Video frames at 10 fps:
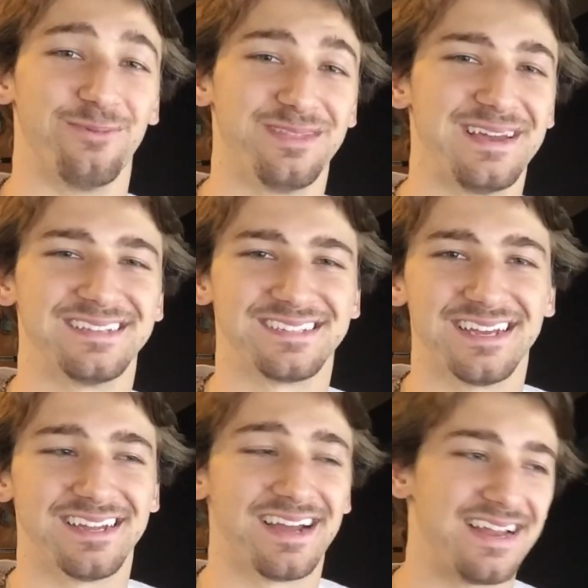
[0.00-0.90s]
with that
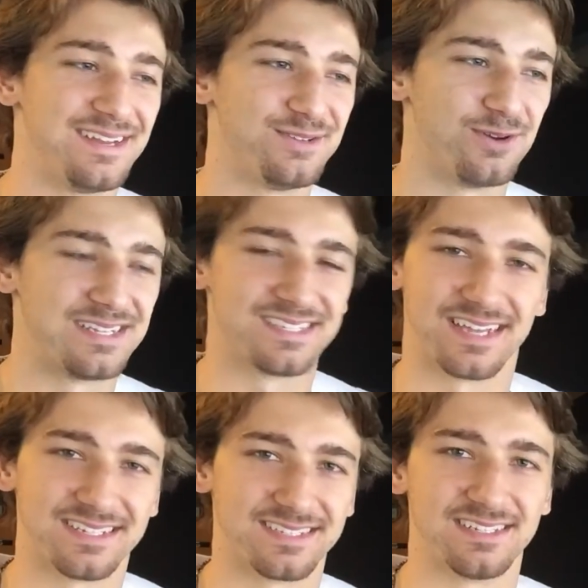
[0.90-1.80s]
said, I need to
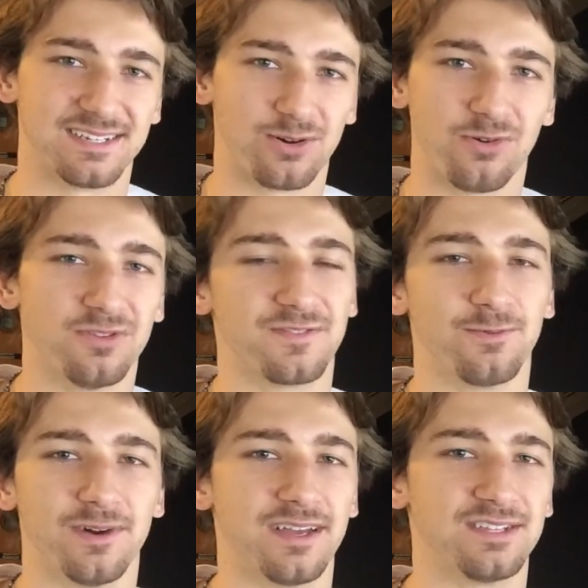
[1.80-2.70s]
assess this in a whole
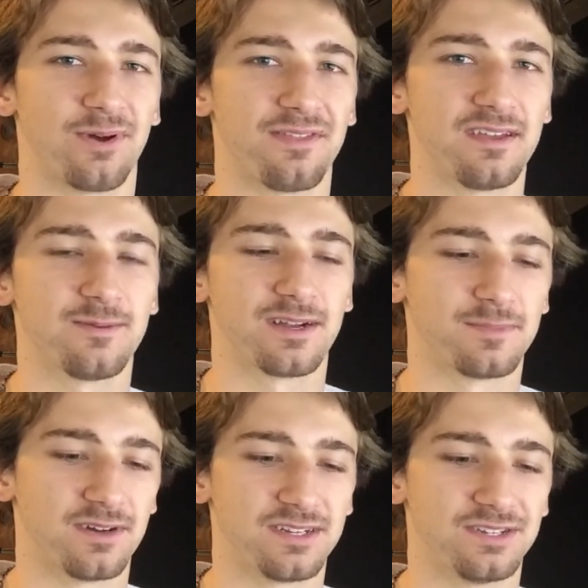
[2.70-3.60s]
different way. So I think what I'm
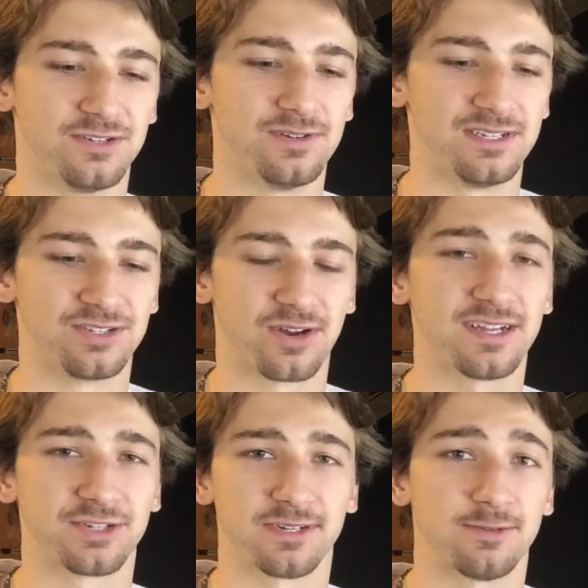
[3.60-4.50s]
going to do is try
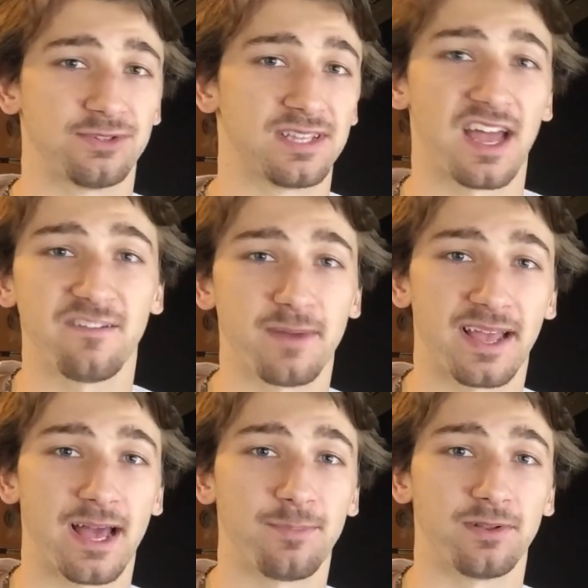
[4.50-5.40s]
and trade with just half my
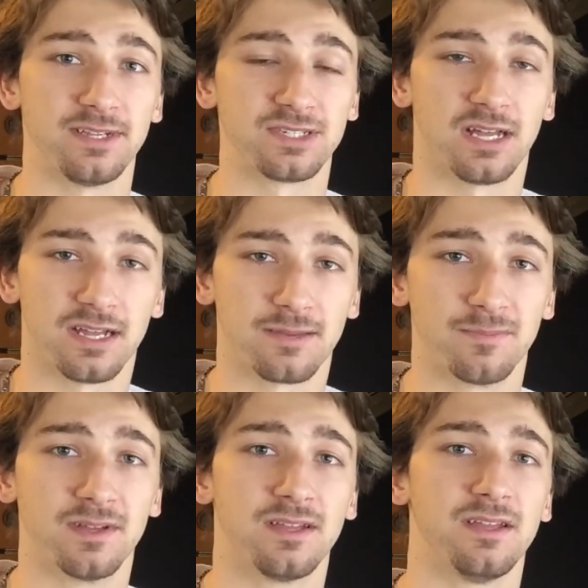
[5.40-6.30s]
capital each time
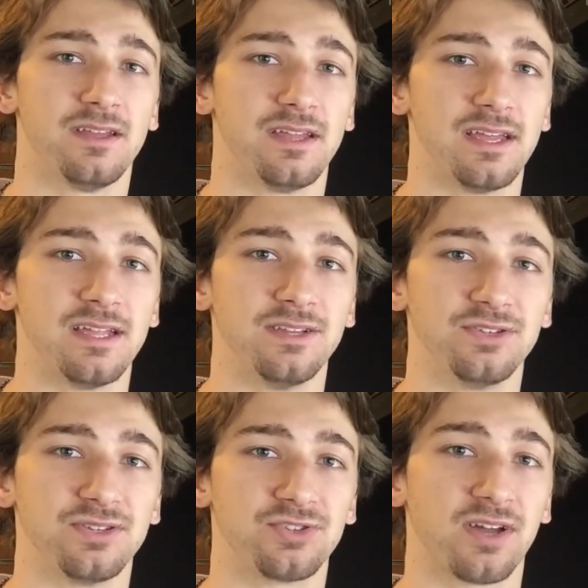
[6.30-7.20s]
and
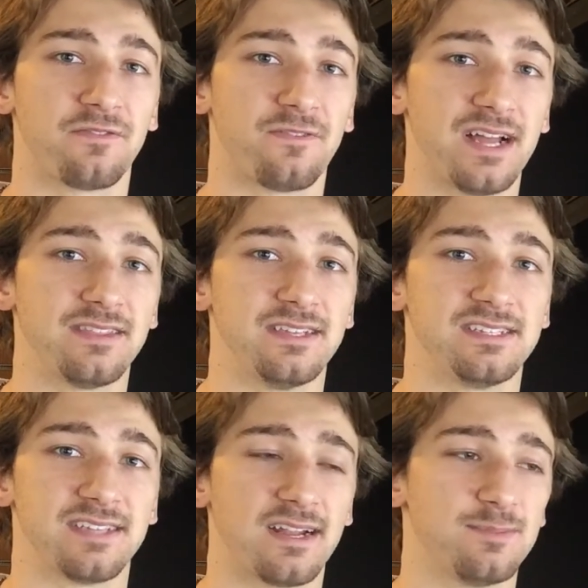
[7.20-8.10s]
try to find
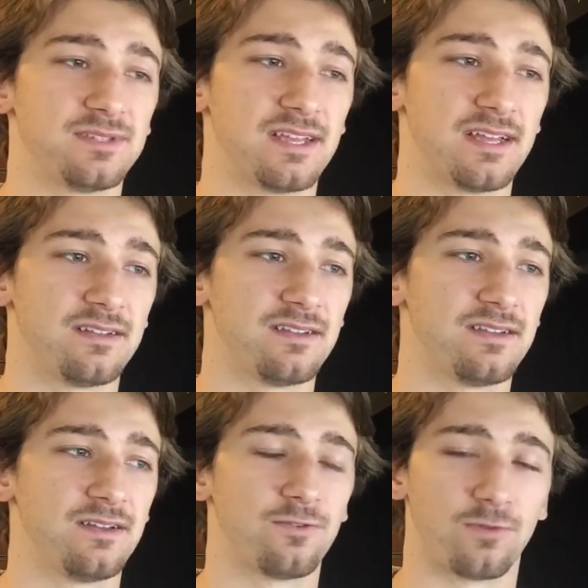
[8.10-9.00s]
these setups that
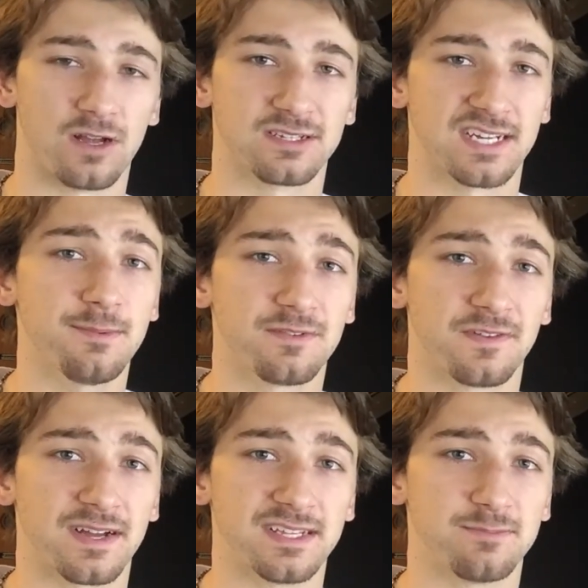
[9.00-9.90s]
Ross Cameron
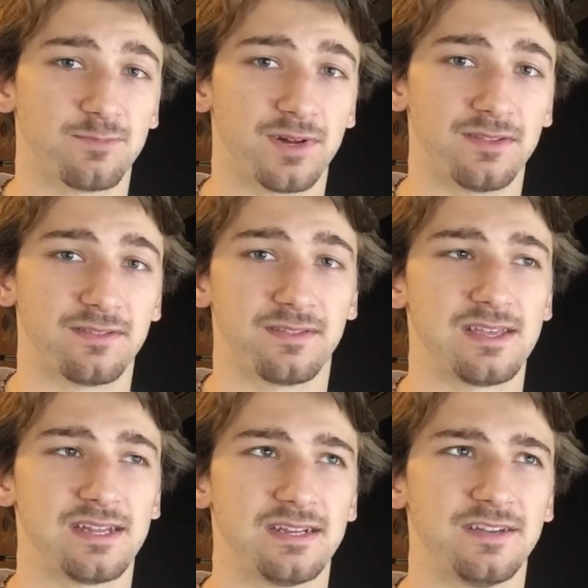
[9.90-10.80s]
finds, but
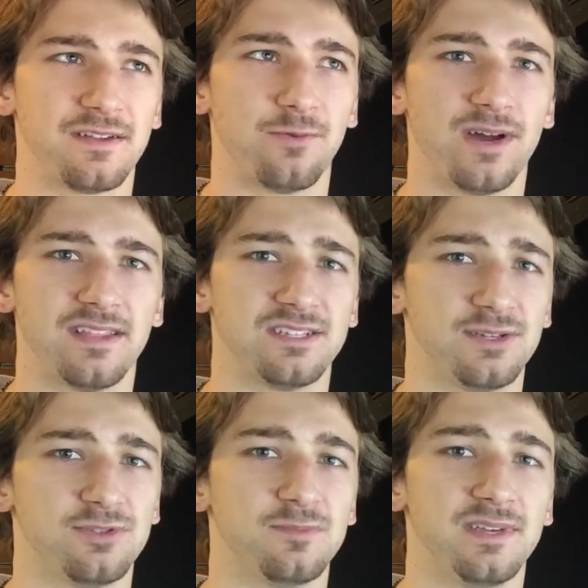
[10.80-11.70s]
in a way that
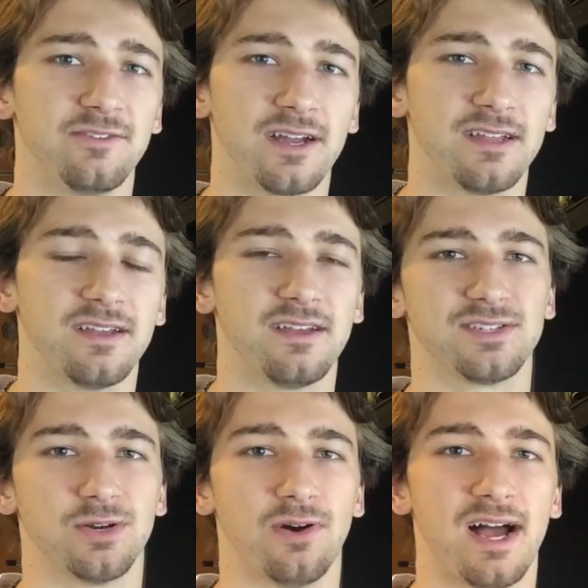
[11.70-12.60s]
suits me, right?
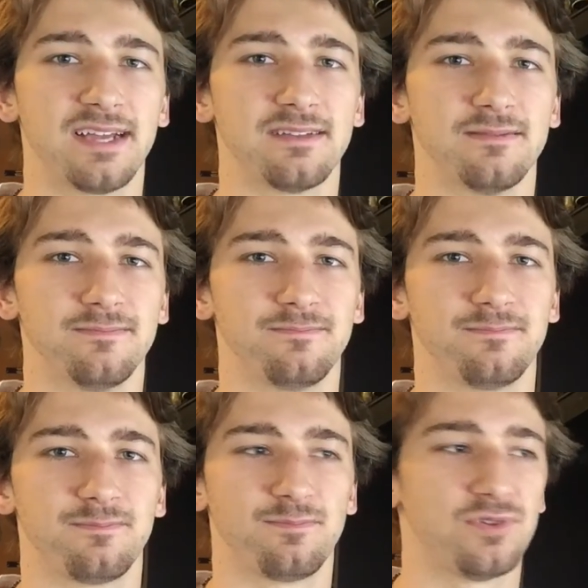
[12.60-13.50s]
So I can
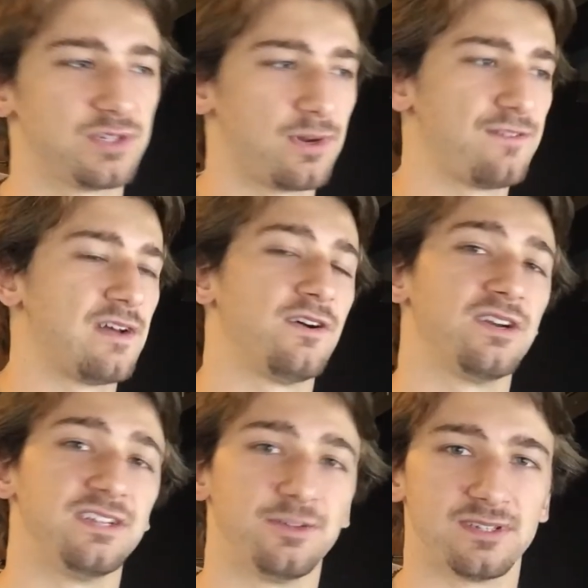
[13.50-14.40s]
put
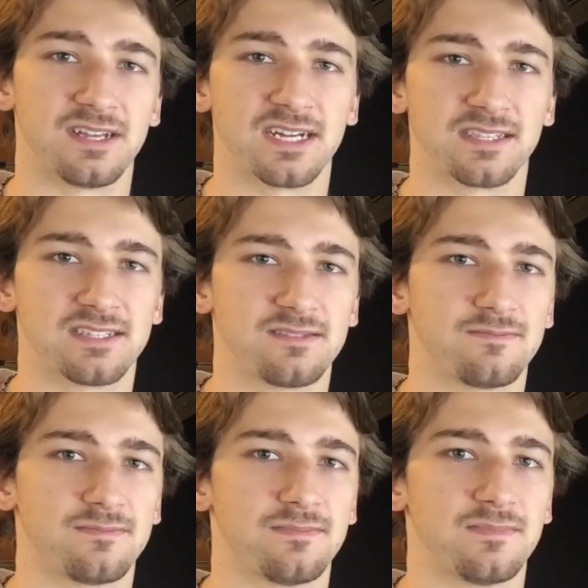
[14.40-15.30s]
$2,500 into a stock that's,
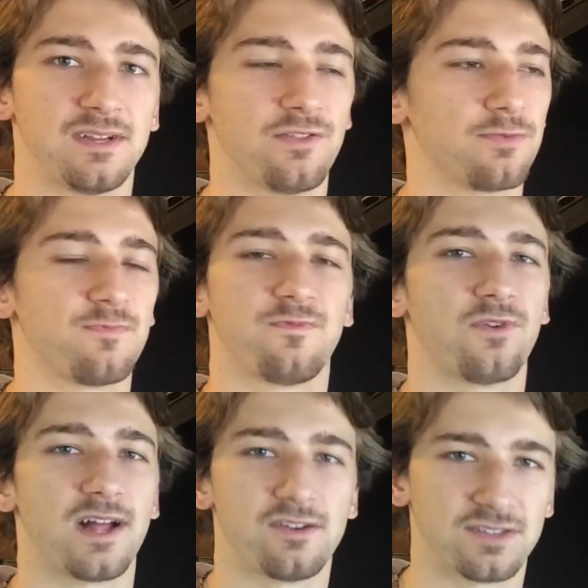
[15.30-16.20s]

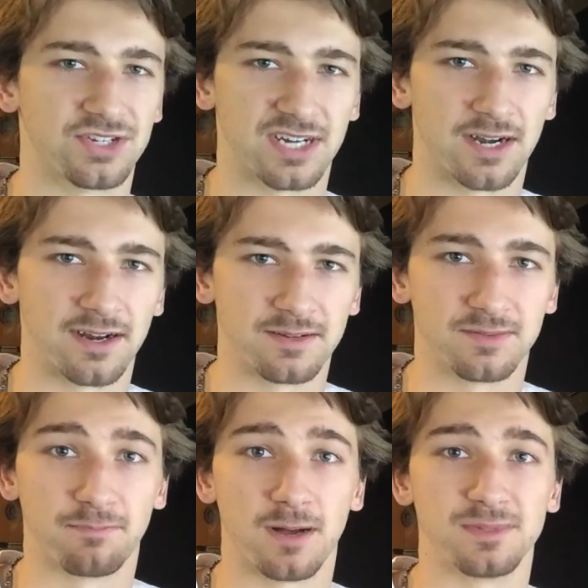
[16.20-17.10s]
$4 a share and
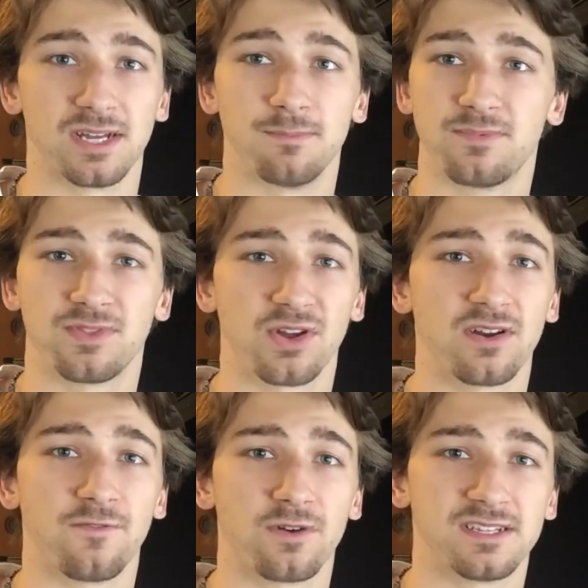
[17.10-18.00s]
it bumps up
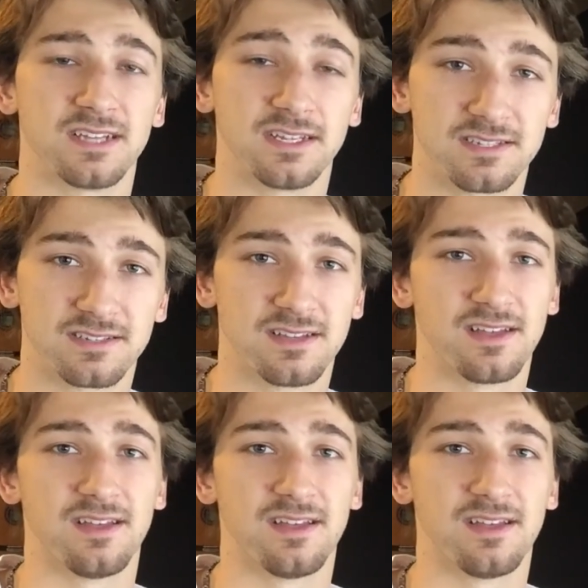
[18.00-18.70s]
30, 40 cents.